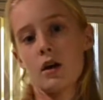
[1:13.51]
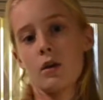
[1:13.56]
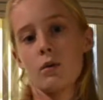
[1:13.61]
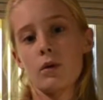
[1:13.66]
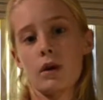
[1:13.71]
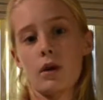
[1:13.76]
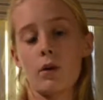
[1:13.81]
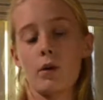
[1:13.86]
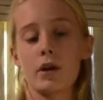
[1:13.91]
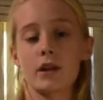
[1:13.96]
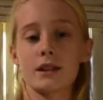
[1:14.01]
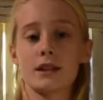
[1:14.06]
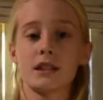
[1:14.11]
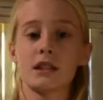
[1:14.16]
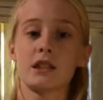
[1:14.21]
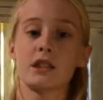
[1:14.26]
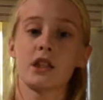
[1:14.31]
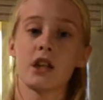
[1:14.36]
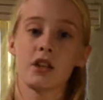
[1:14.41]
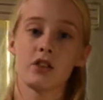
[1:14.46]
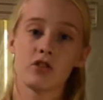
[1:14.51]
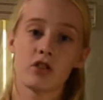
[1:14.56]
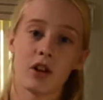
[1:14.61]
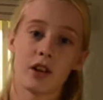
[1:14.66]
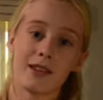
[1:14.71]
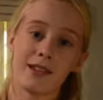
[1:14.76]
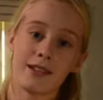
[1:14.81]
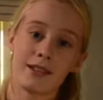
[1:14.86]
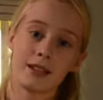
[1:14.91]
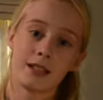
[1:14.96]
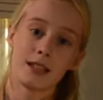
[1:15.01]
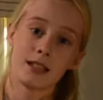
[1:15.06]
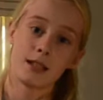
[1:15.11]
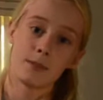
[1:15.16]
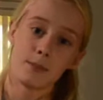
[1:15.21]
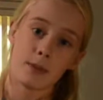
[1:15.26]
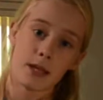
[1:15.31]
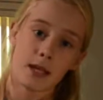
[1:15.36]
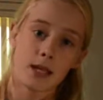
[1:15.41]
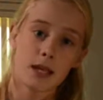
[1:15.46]
where a horse is judged on their
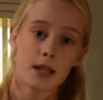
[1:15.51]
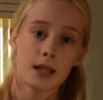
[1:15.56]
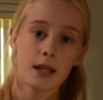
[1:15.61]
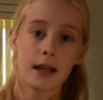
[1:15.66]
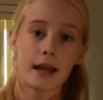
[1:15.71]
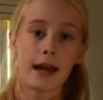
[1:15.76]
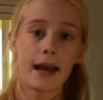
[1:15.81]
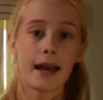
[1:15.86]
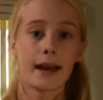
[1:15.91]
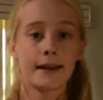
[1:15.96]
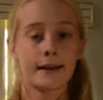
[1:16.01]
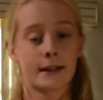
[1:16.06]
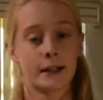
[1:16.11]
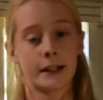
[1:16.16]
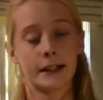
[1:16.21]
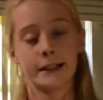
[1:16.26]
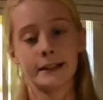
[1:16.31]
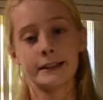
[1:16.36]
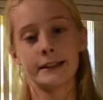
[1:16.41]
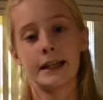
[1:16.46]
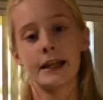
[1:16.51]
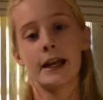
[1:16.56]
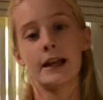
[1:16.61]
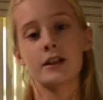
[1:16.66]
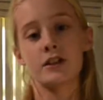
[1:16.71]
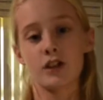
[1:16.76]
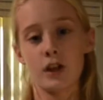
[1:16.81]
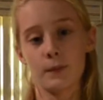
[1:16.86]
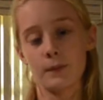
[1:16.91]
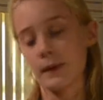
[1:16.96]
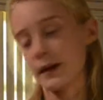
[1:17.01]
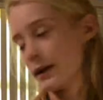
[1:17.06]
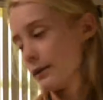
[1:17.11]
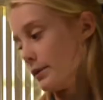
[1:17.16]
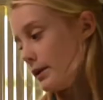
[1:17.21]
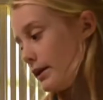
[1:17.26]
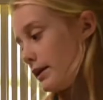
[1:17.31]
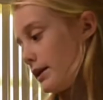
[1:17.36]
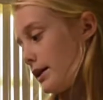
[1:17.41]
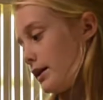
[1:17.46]
speed, endurance, and jumping
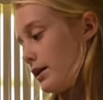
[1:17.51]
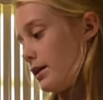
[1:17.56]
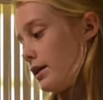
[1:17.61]
ability.